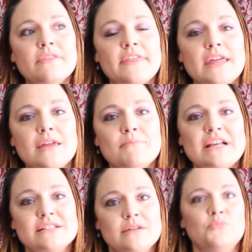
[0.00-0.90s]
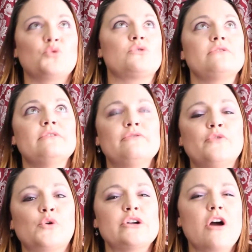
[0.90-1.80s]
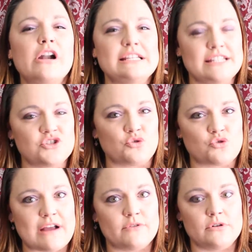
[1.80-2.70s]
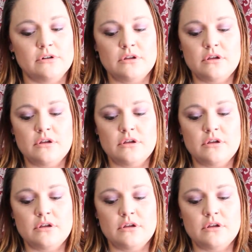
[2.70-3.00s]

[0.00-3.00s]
the Mexican border for non-essential travel.